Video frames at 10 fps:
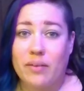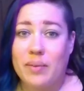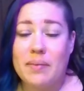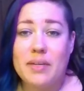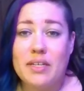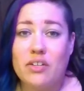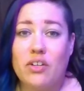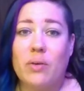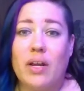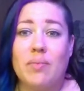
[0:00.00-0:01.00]
Maybe, you
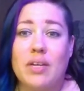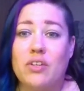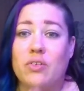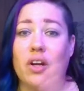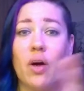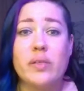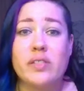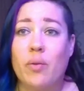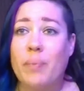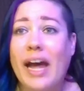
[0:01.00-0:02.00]
know what I mean? You can always
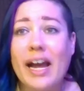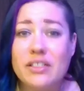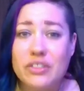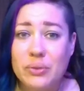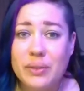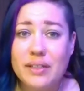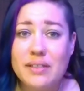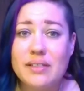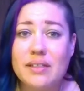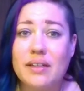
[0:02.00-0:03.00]
go back to
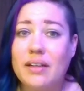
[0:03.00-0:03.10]
it,